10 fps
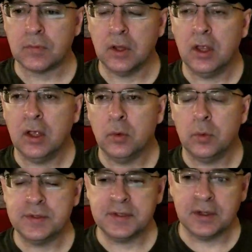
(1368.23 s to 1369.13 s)
We see it
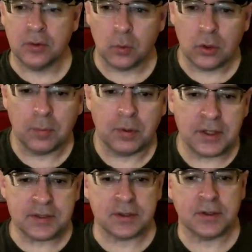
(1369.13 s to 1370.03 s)
in the workplace.
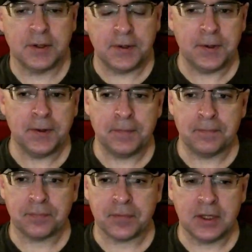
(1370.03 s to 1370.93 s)

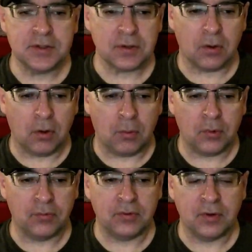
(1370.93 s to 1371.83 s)
It's almost,
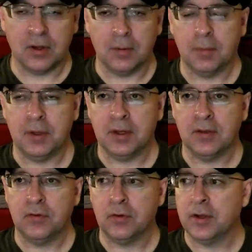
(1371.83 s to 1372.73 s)
I mean, if you're
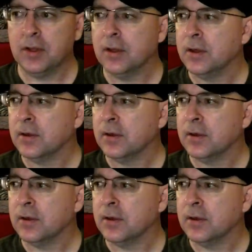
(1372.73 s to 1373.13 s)
in a